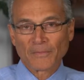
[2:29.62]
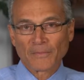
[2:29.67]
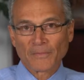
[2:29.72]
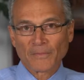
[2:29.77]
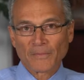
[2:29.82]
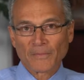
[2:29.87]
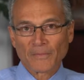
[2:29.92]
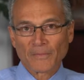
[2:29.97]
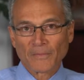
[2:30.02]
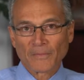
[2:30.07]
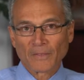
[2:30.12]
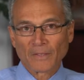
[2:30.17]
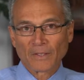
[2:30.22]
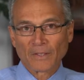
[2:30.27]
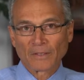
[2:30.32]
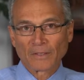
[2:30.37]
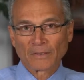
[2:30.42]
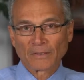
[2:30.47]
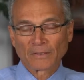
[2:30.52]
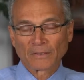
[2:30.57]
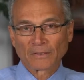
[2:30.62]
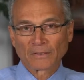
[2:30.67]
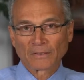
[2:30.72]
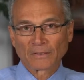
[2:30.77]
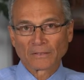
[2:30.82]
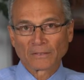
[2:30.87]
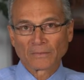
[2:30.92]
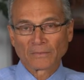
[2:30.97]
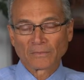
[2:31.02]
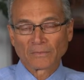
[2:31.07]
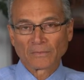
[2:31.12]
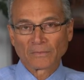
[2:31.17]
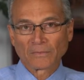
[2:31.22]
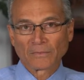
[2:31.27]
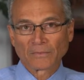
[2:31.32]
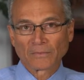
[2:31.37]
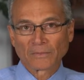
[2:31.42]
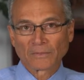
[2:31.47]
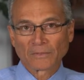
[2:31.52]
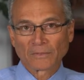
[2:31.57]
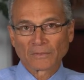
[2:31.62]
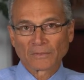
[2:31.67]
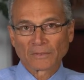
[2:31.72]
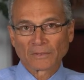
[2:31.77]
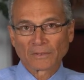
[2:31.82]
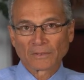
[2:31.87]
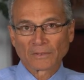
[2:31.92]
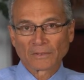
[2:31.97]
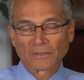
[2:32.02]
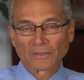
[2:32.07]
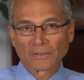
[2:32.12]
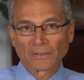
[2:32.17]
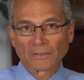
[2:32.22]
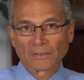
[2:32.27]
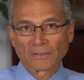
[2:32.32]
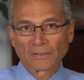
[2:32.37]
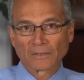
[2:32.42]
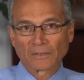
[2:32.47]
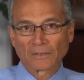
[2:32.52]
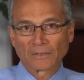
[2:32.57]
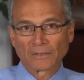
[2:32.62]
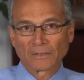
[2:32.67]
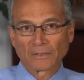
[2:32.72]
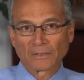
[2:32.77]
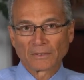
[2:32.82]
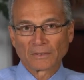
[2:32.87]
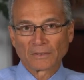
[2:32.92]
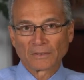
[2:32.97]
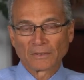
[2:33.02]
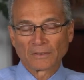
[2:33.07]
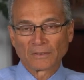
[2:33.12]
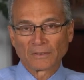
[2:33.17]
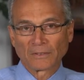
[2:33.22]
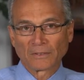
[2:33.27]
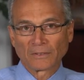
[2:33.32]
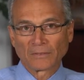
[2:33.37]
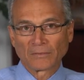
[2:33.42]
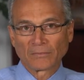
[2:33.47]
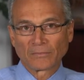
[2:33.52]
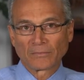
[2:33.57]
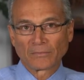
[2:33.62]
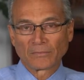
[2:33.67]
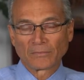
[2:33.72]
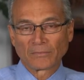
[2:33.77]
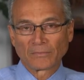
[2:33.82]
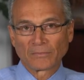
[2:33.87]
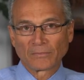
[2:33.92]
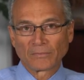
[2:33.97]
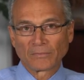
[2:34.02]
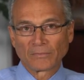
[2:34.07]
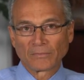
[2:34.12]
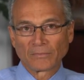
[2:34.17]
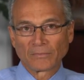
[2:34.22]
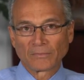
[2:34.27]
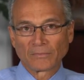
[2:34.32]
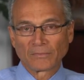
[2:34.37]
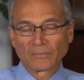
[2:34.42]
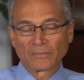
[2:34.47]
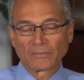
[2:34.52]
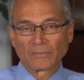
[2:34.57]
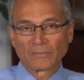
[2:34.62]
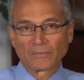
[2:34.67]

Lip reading: [no speech]